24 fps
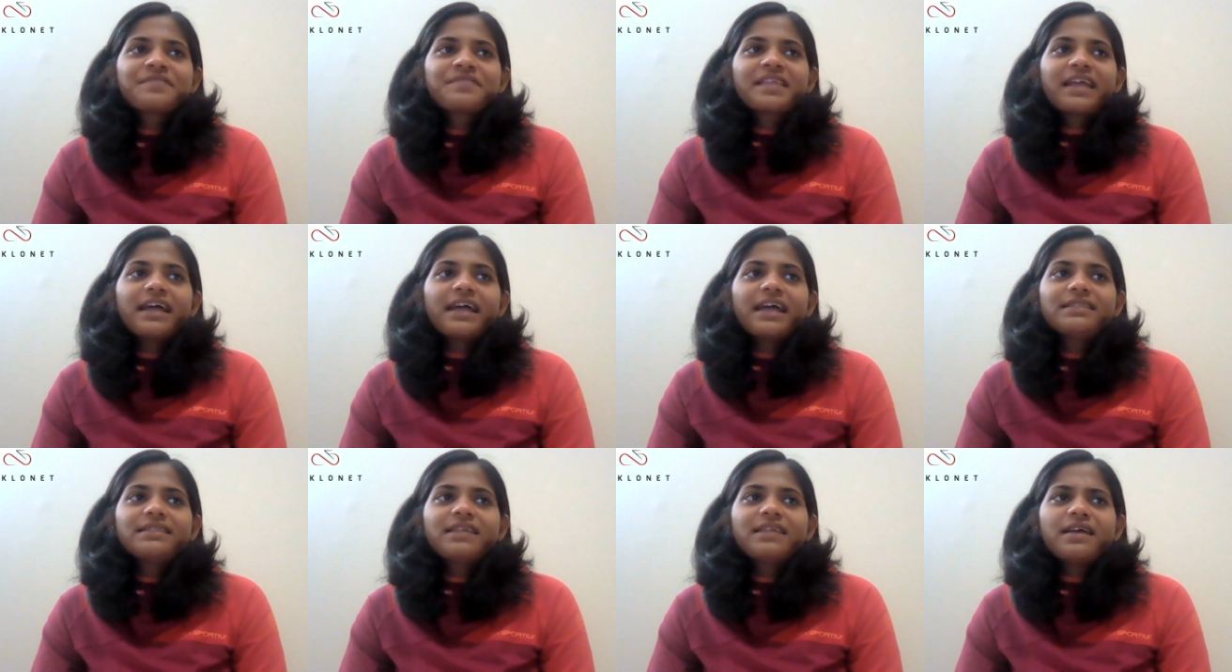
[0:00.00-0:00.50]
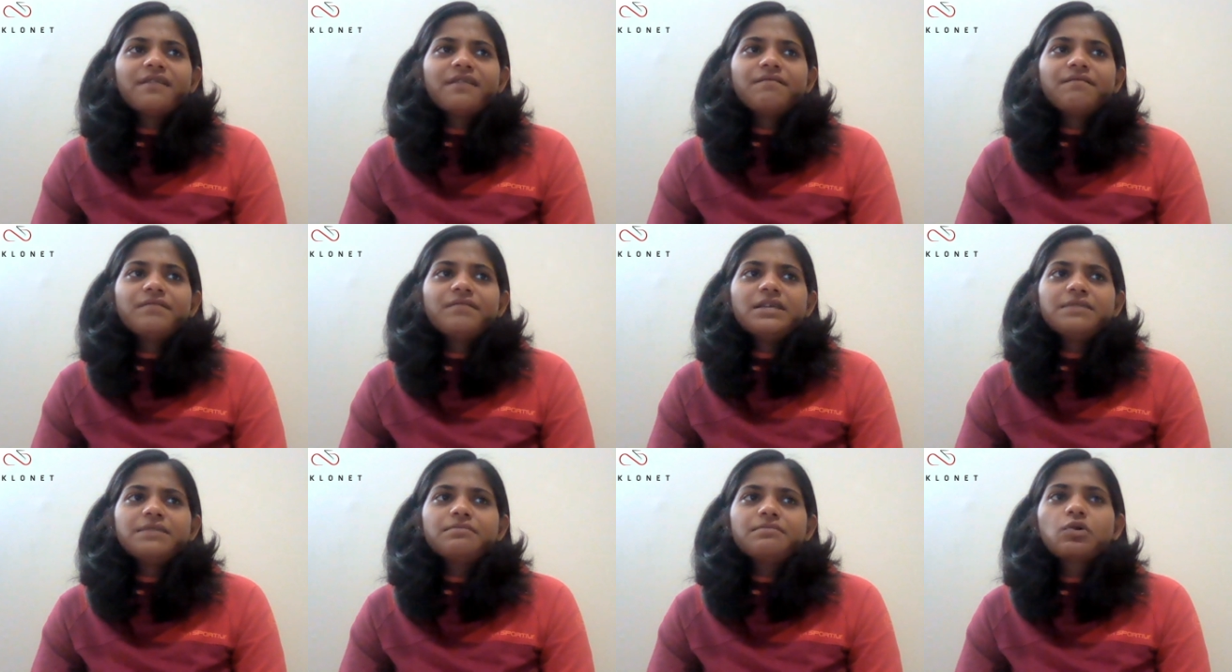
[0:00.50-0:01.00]
And then
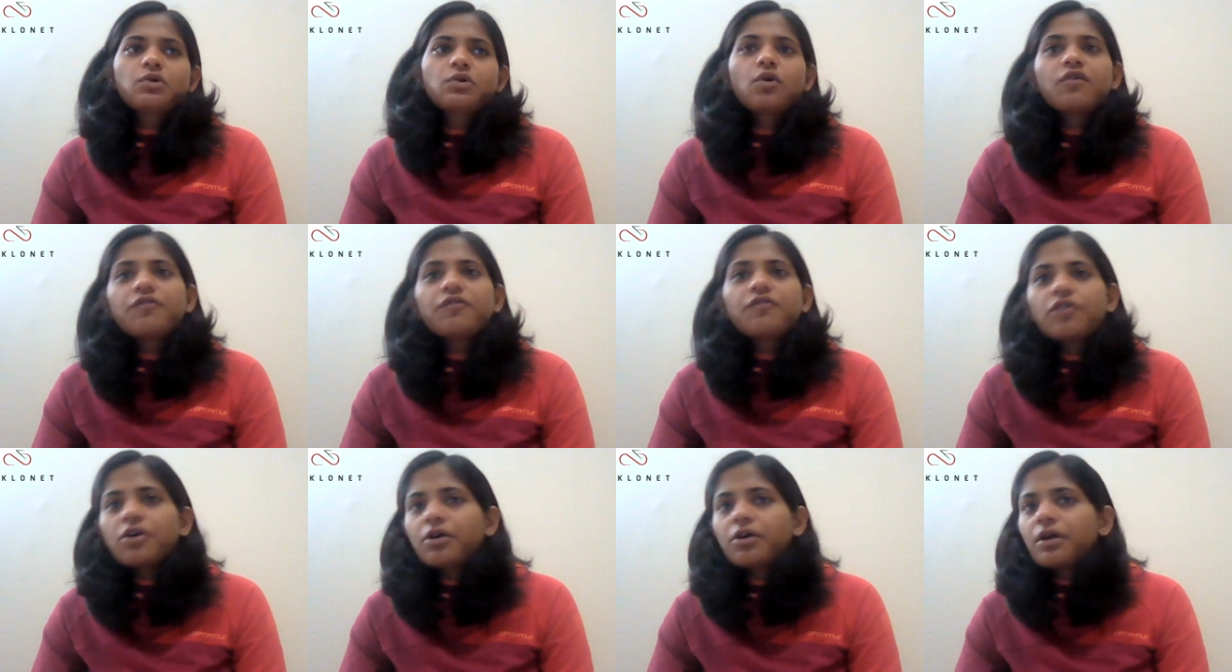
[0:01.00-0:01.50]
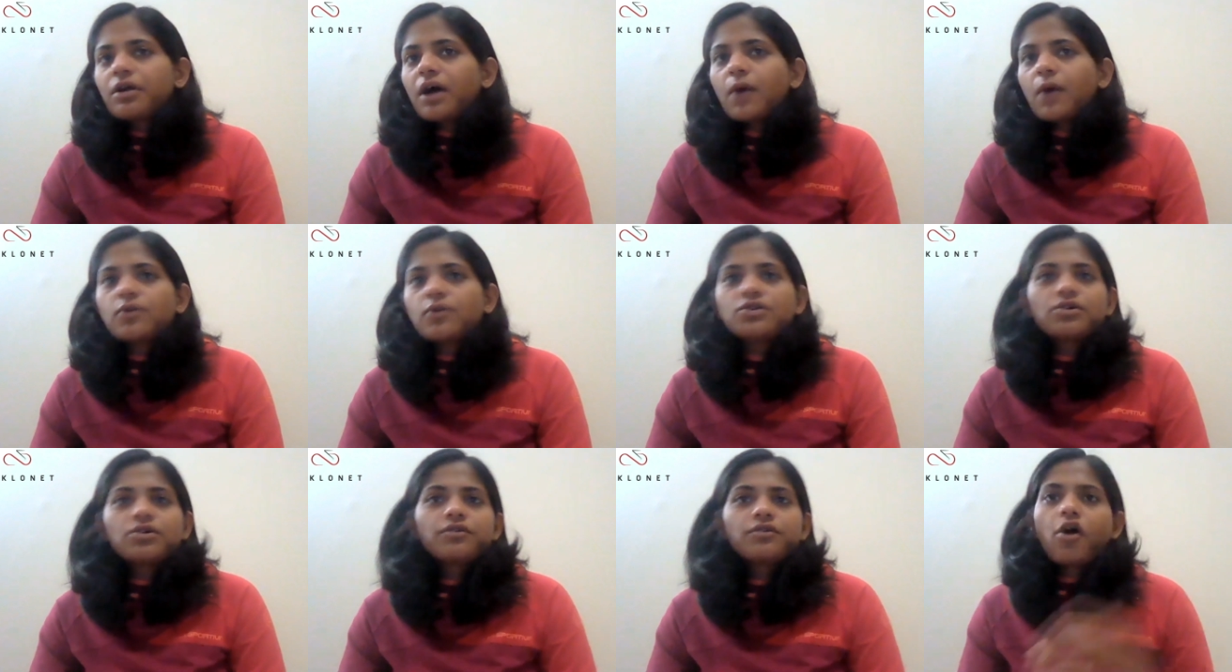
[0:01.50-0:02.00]
we go for
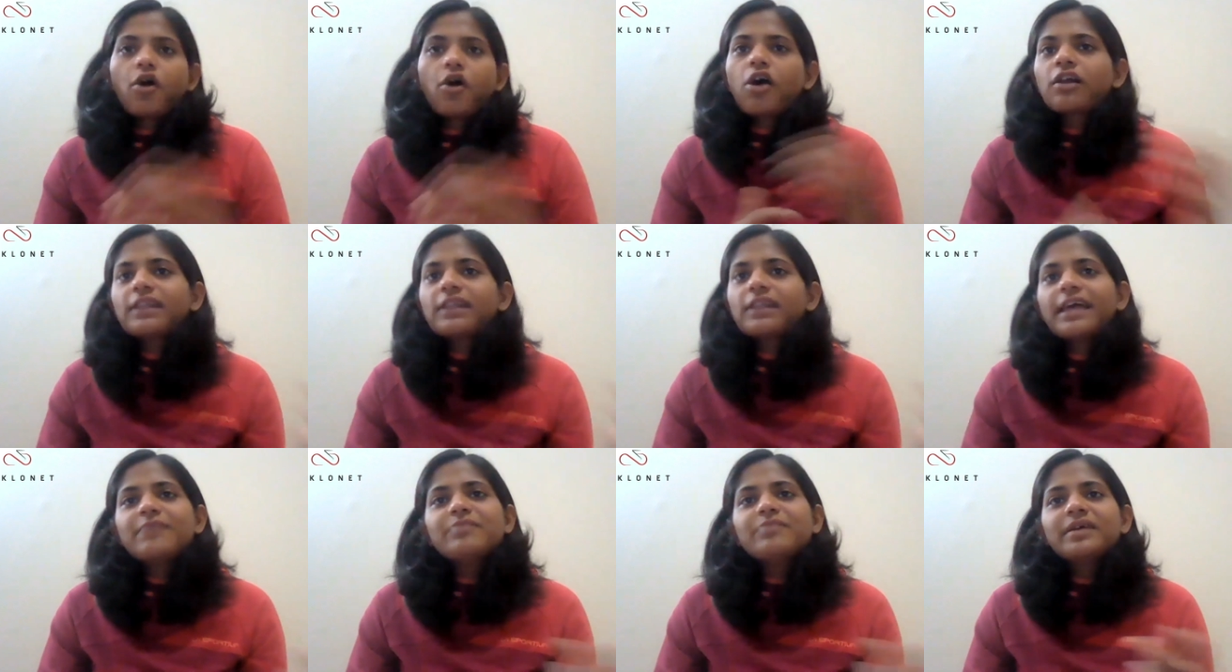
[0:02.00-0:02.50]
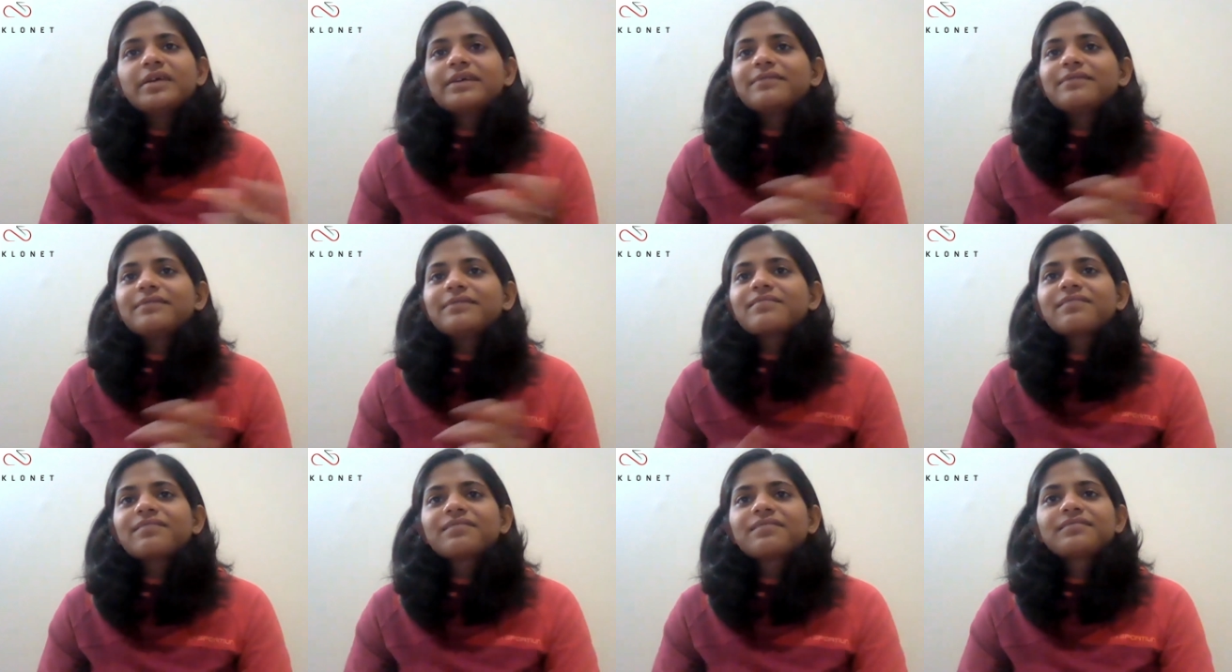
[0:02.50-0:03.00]
outdoor rock
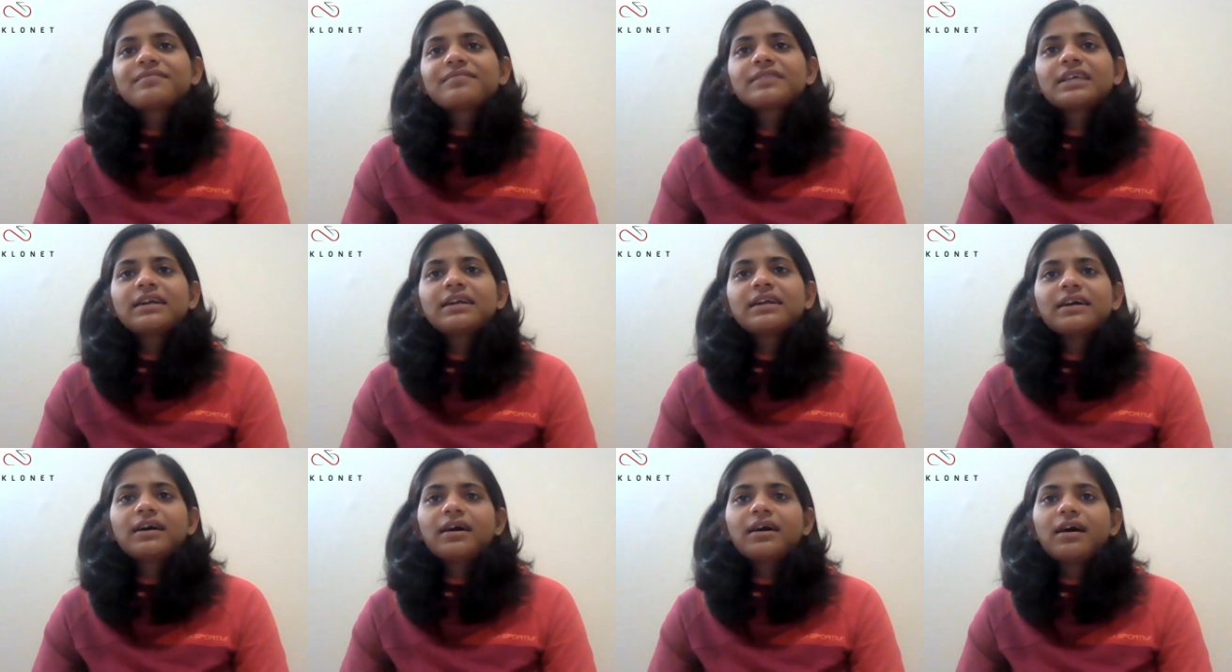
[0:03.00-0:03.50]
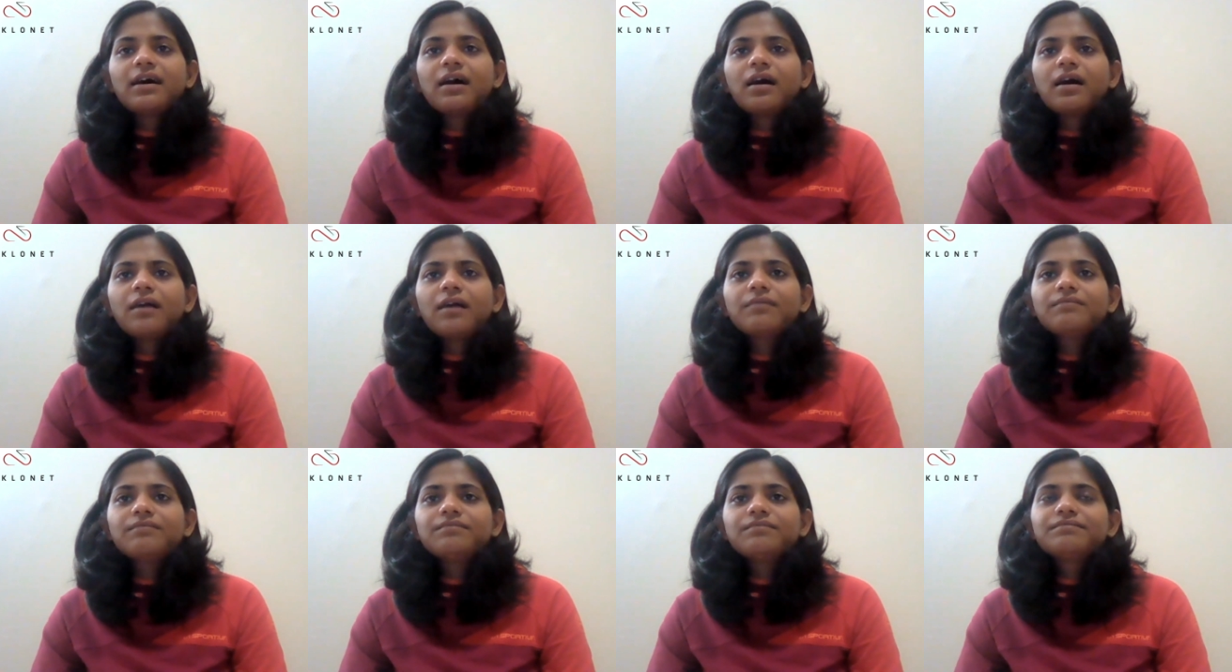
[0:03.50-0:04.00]
climbing
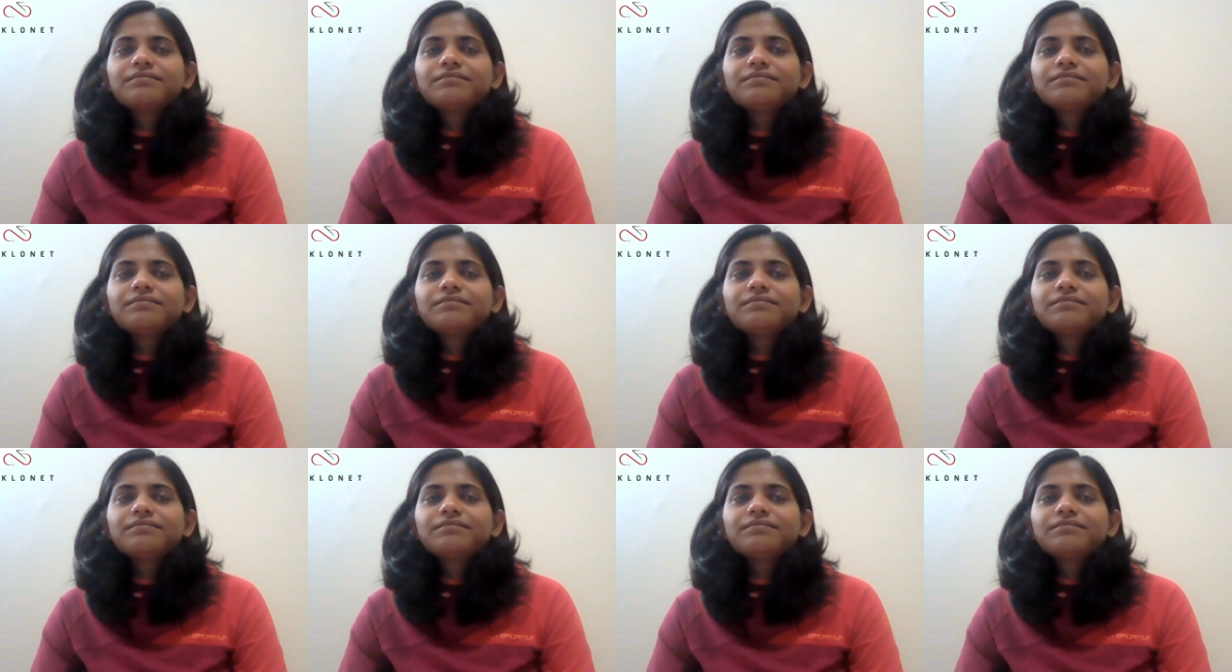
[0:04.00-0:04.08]
uh,